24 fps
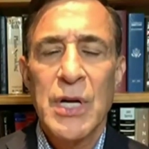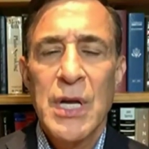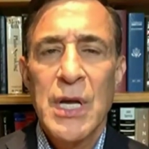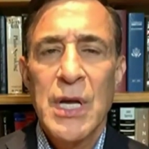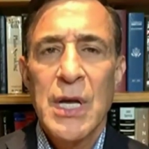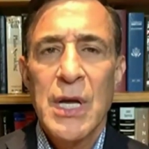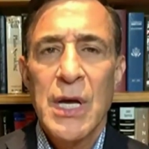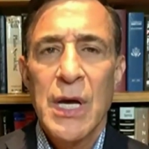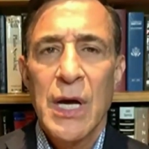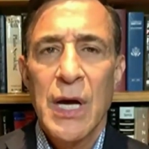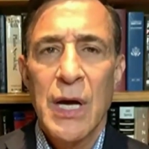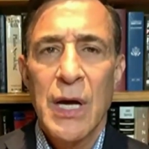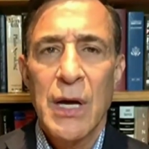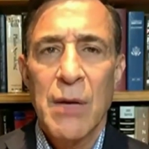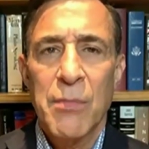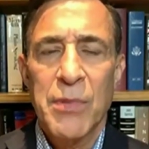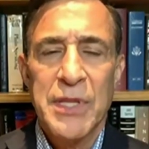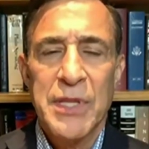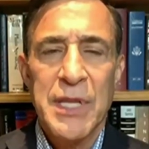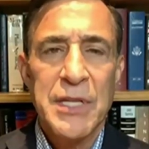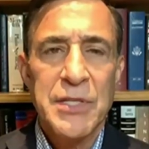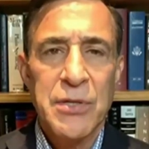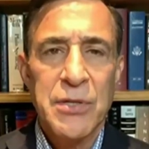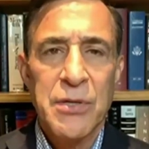But
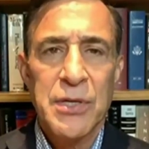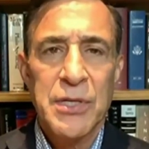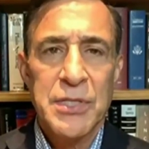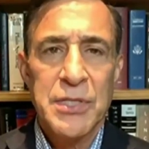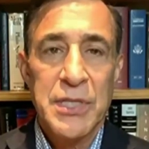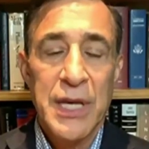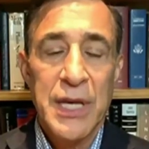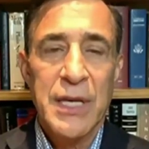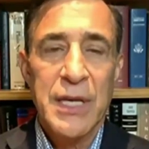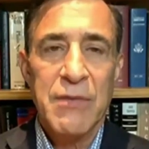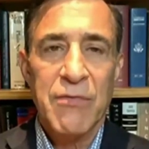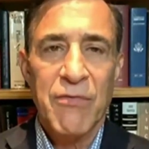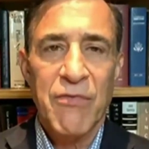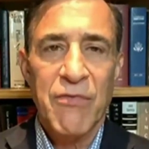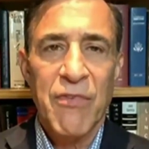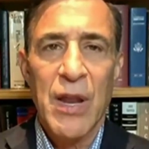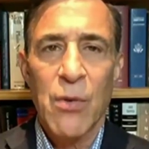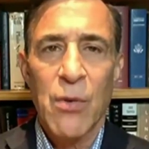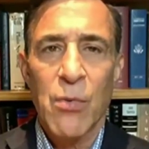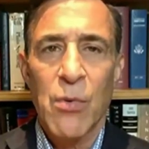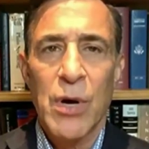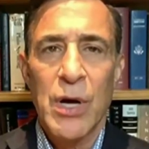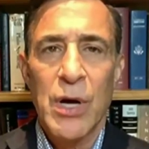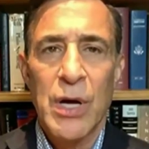that's going to take
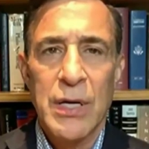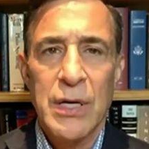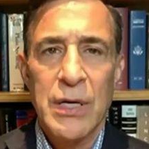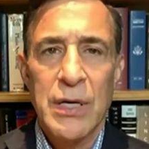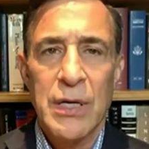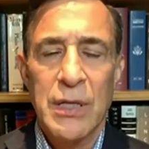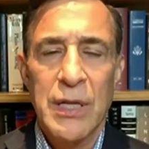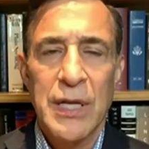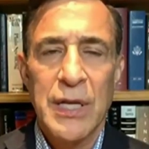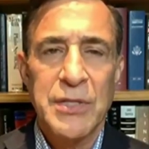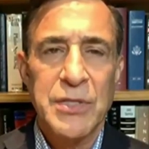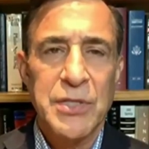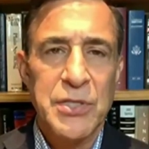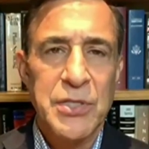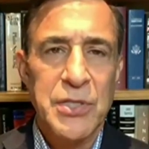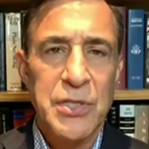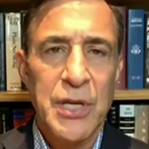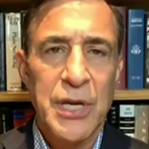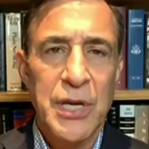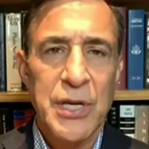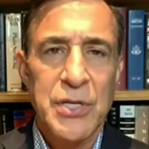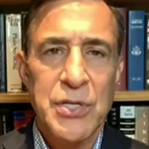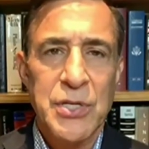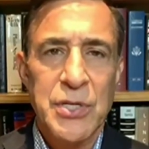follow-on
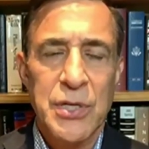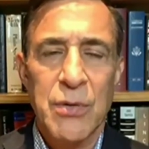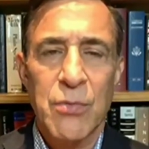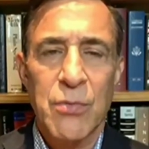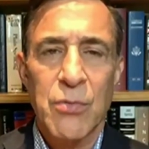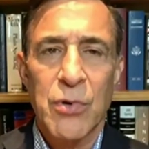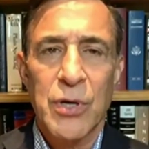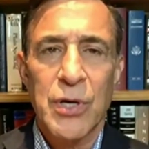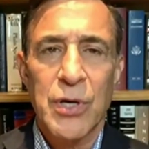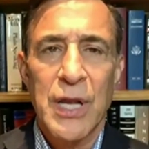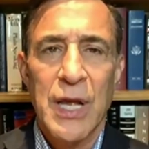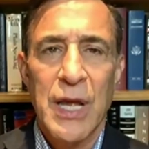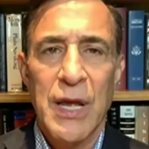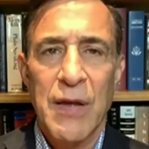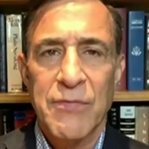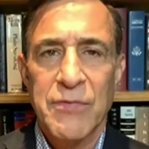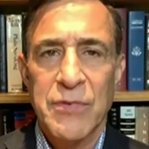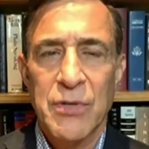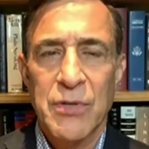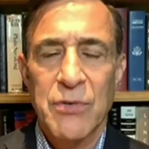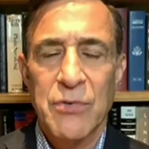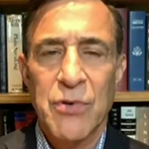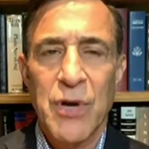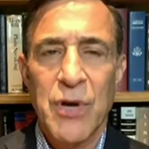legislation, and we're going to have
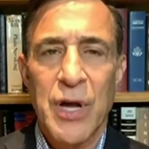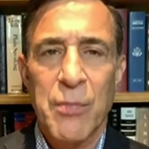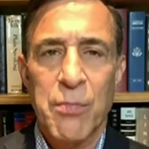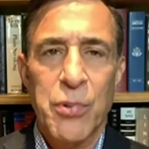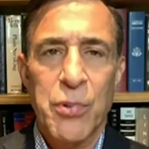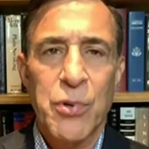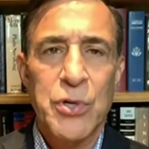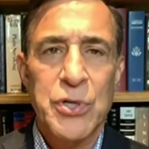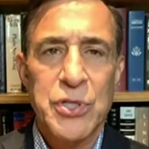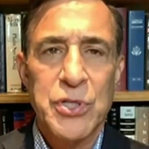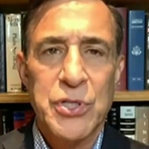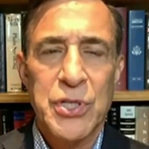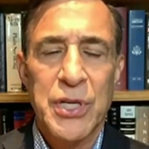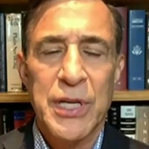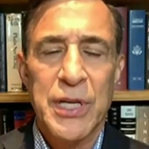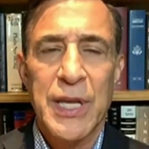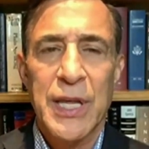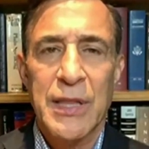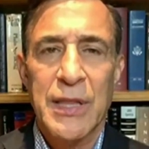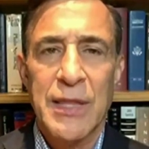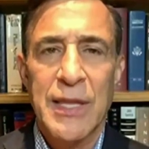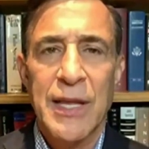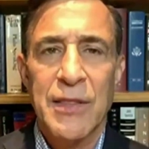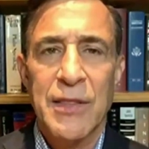to try to push to
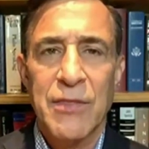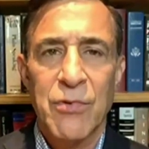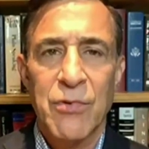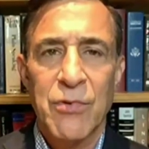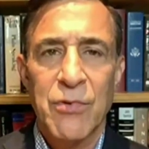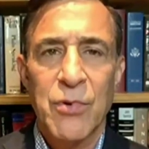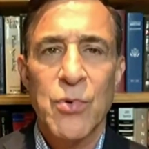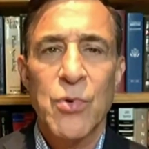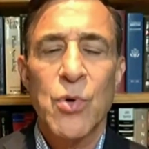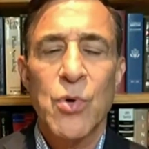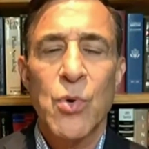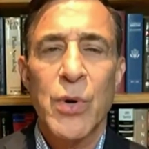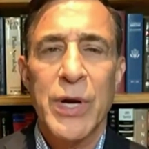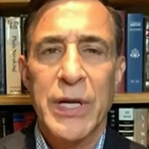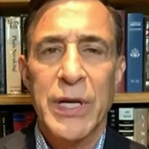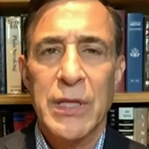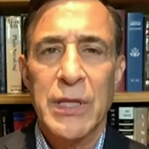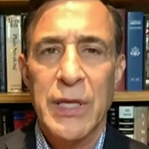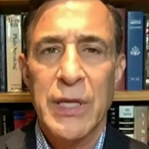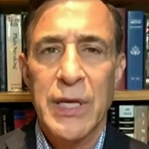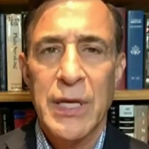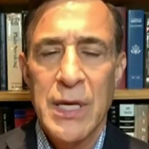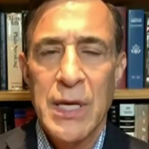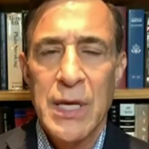get that through
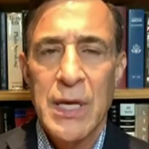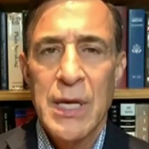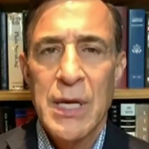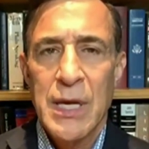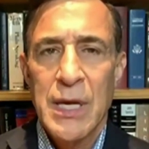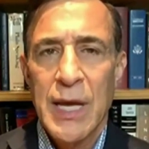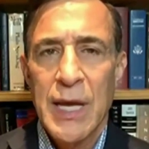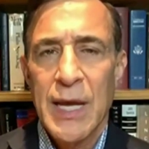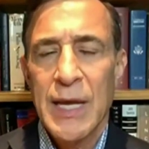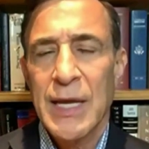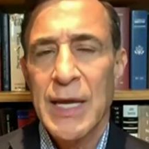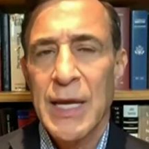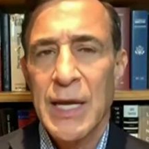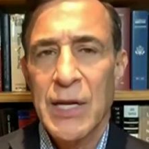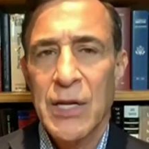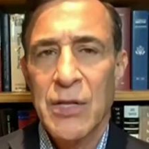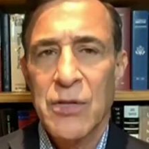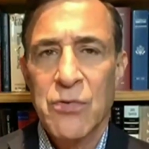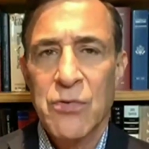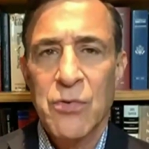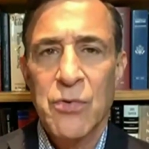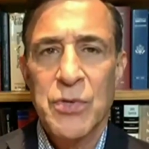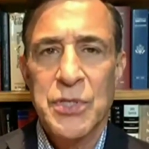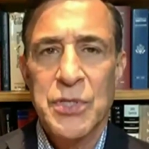quickly and get it
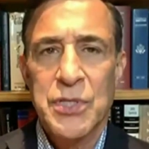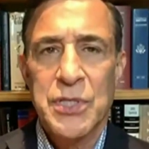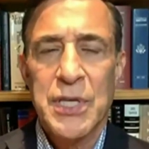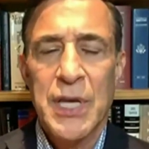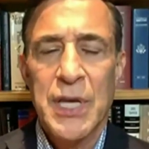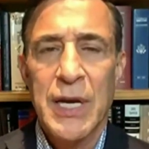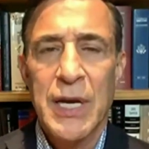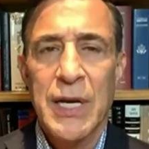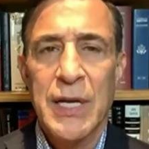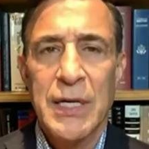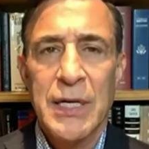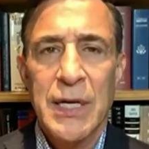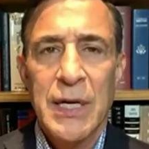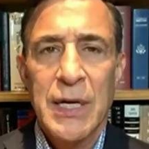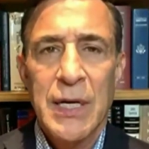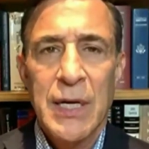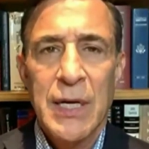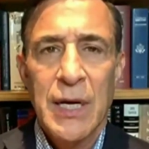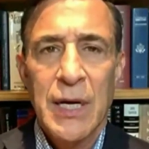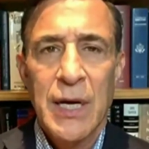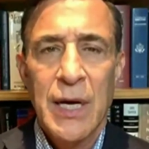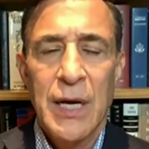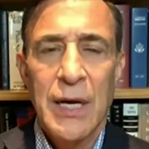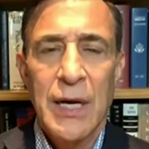through the Senate.
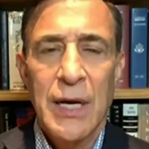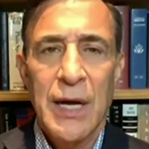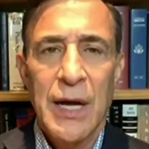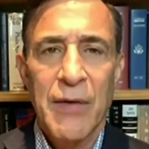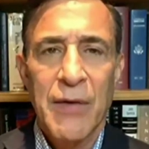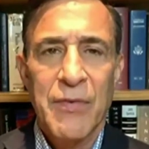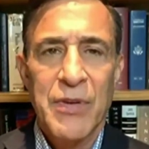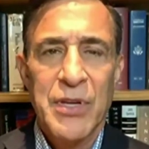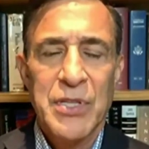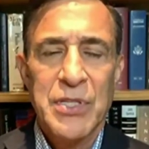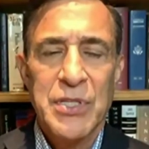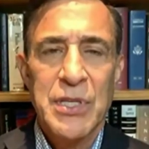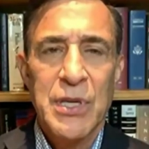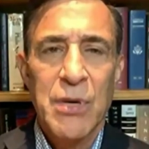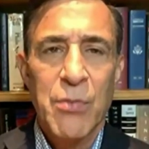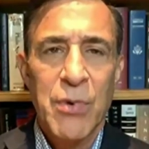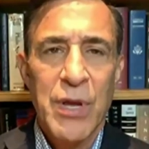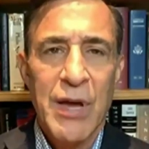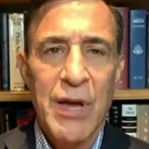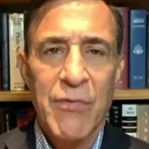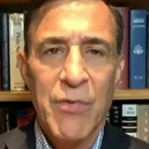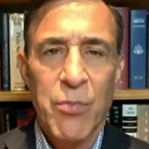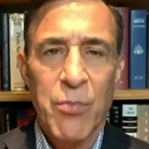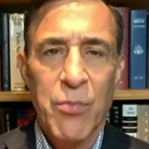Obviously, we
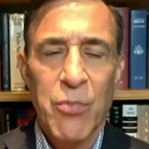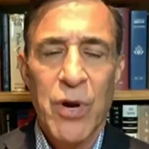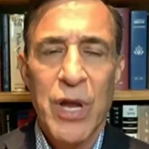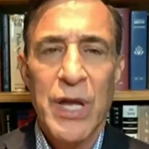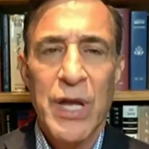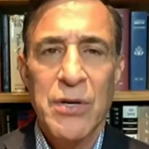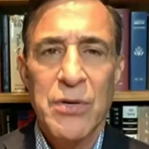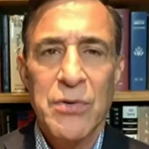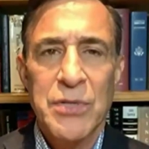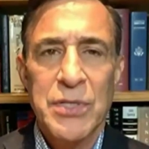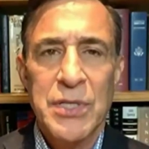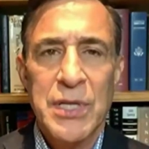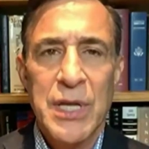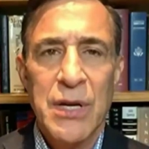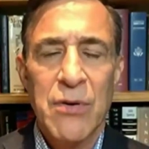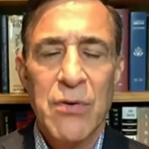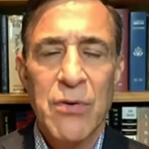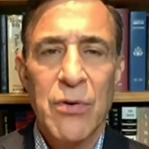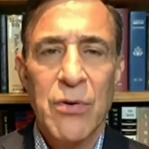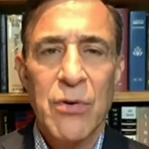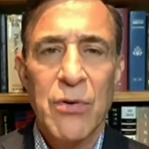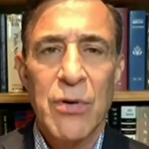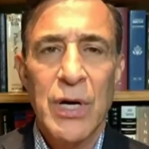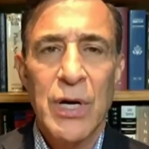have a brand new
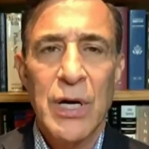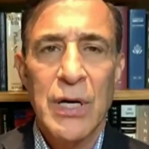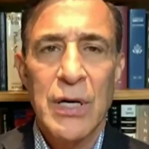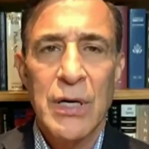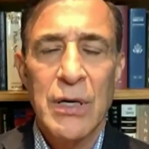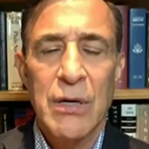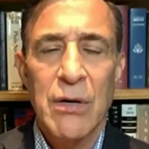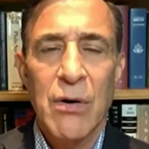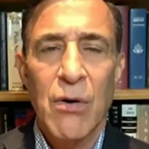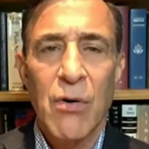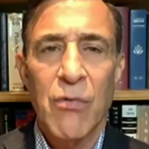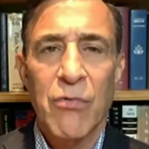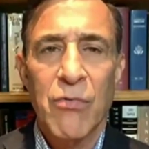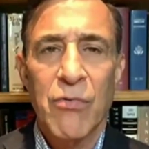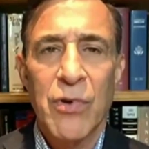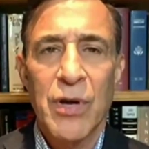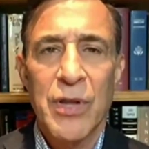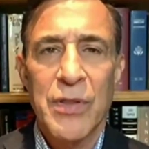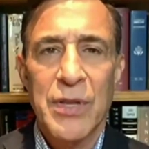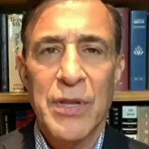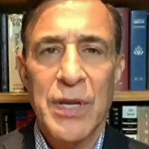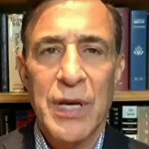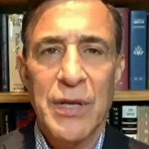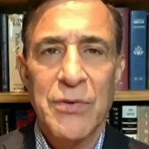senator over
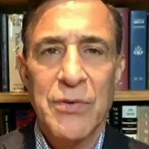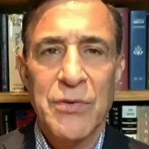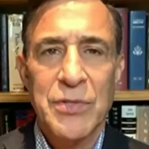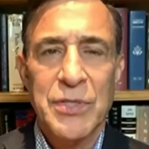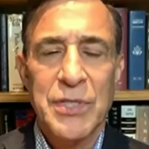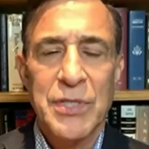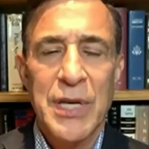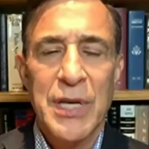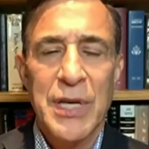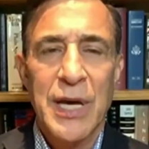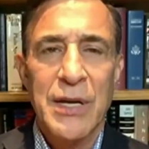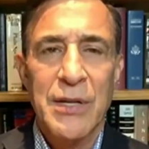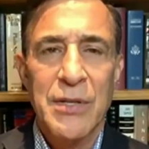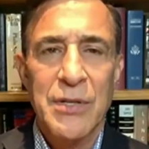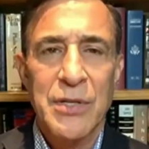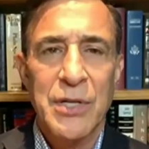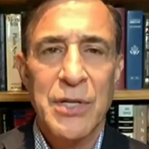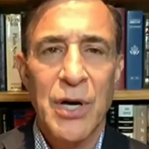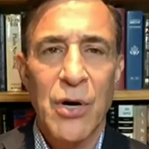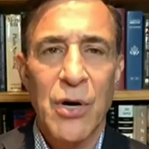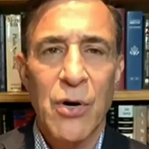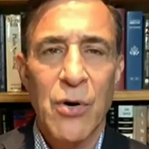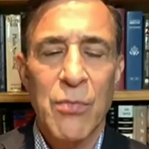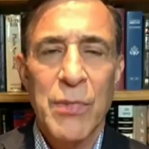on the other side of the
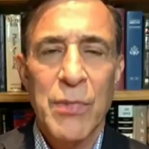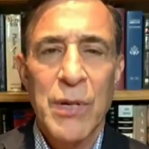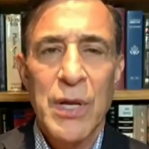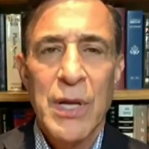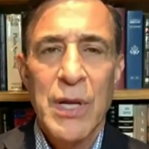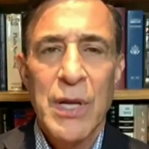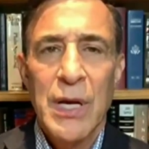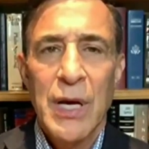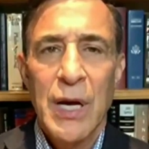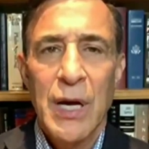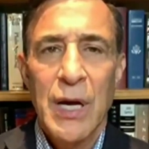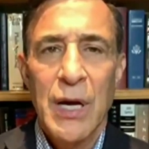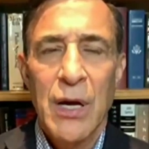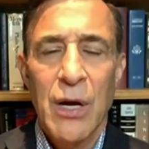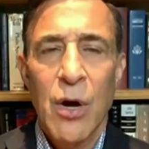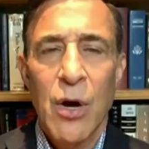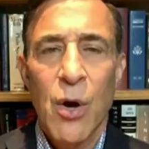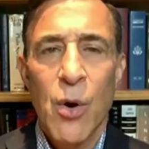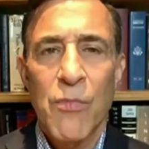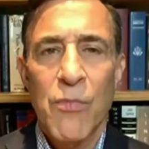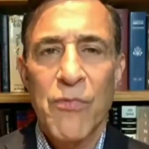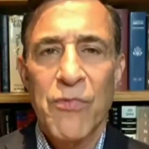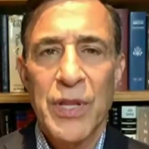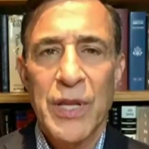dome.
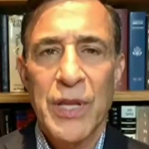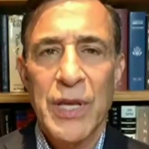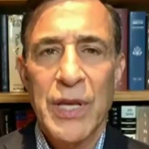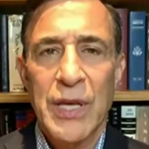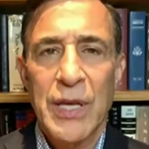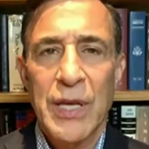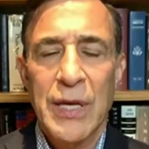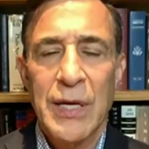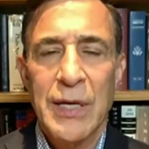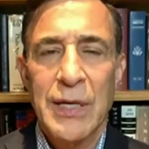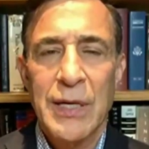Hopefully,